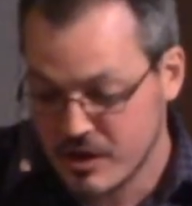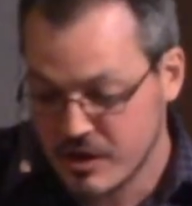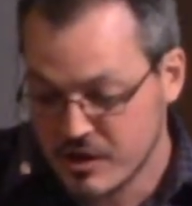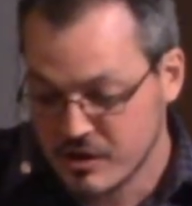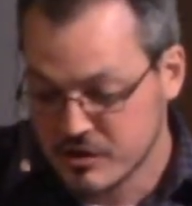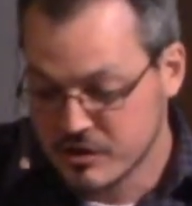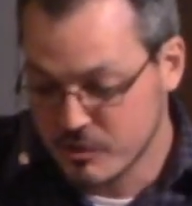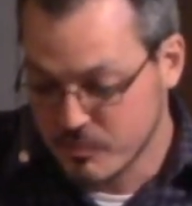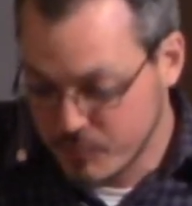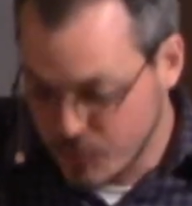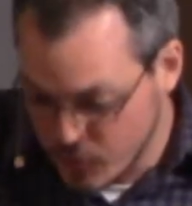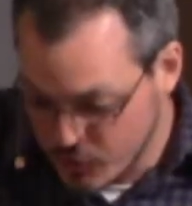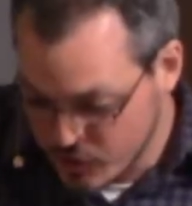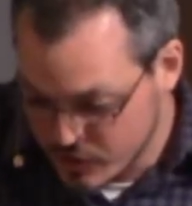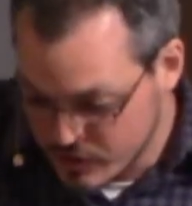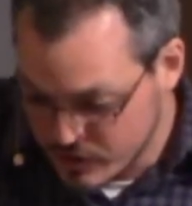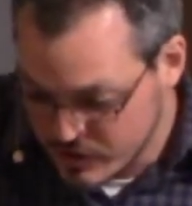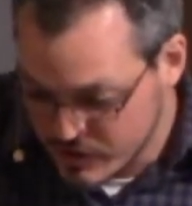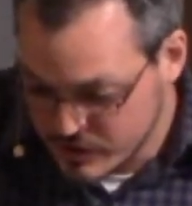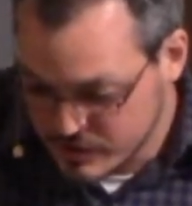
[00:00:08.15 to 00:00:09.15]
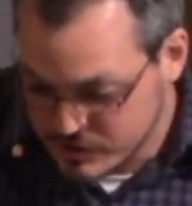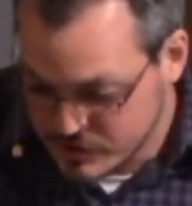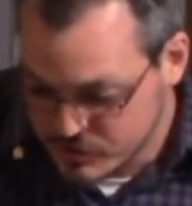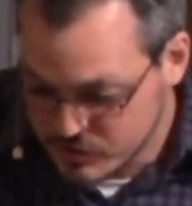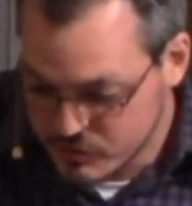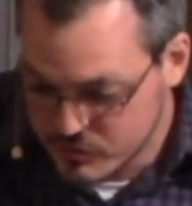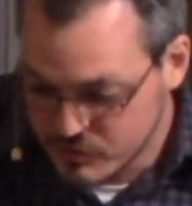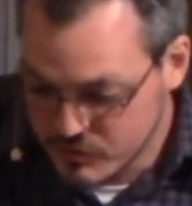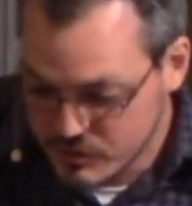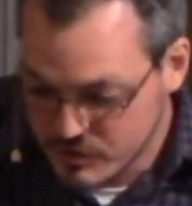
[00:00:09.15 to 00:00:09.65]
subordinate
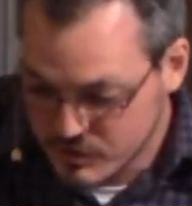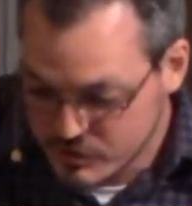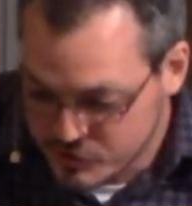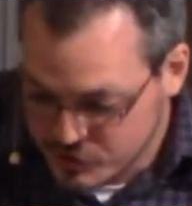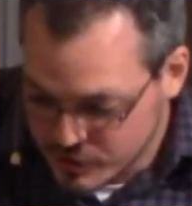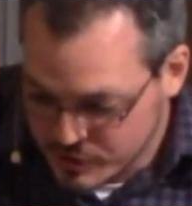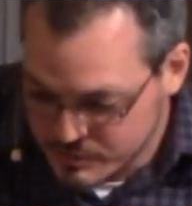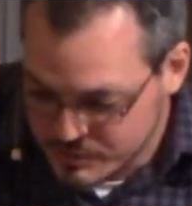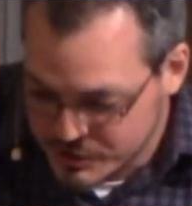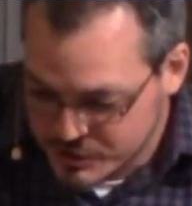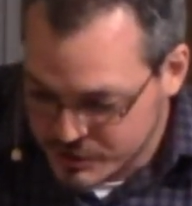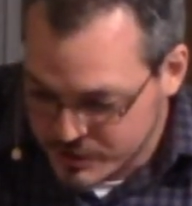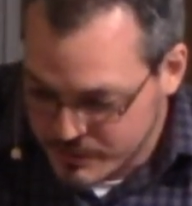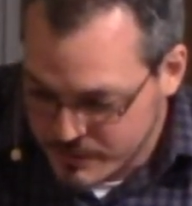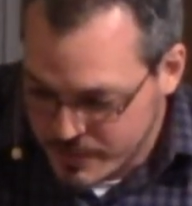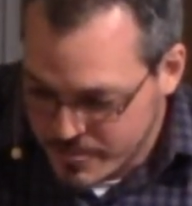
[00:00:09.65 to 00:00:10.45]
to Scripture.